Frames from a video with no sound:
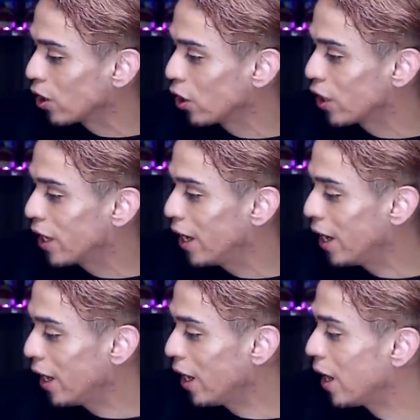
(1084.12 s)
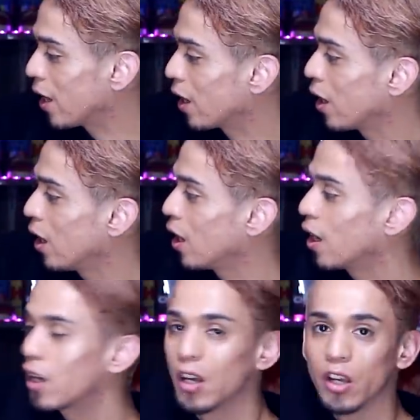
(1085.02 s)
you're kidding.
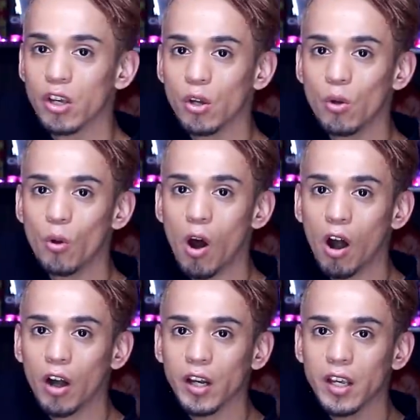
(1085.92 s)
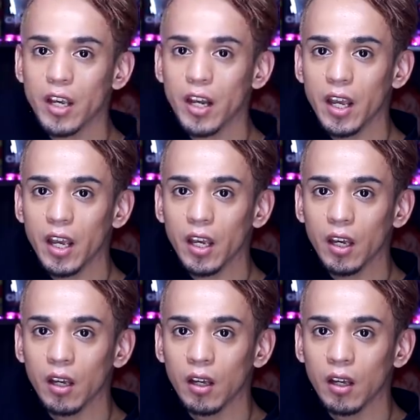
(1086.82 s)
You are kidding.